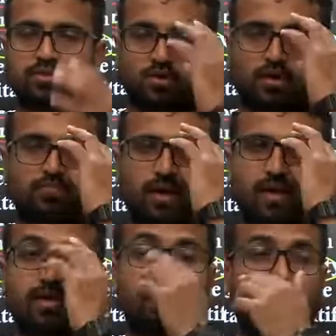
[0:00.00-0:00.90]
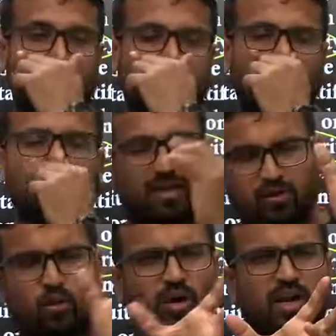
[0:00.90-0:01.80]
stock market and
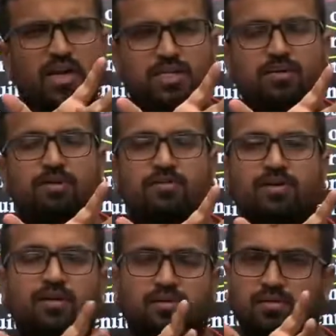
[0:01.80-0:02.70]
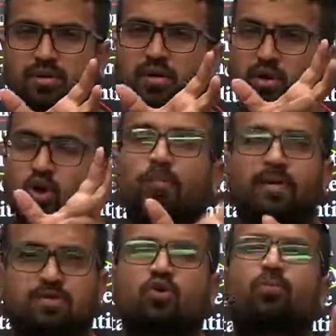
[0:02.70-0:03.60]
like correlation between
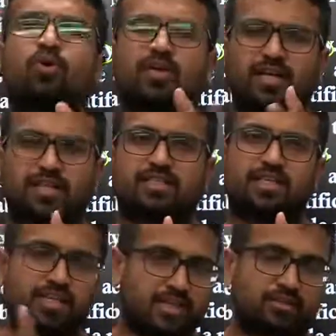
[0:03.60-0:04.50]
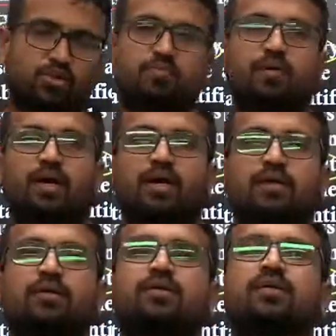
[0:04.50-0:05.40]
COMEX, commodity exchange, and stock
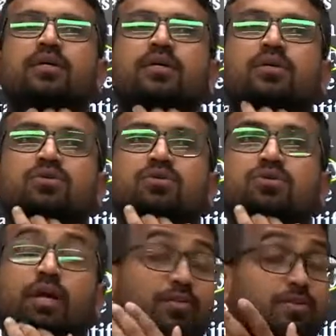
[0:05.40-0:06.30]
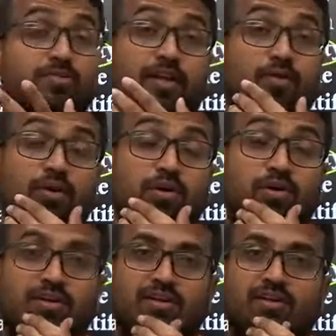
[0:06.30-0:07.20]
market. So that was a very good
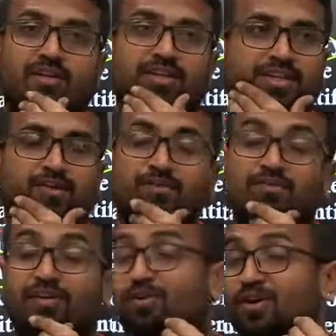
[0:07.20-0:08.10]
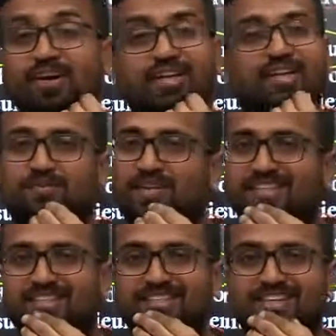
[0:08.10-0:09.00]
learning
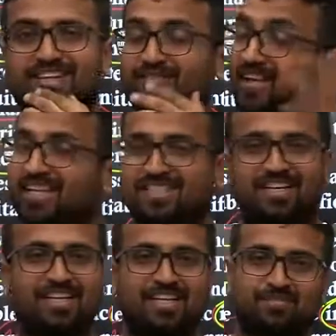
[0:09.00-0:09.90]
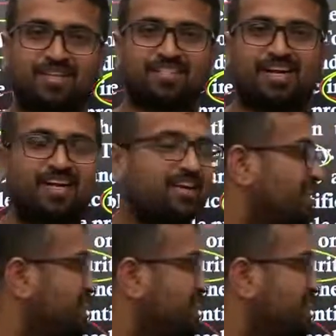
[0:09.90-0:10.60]
experience. Very nice learning experience I had.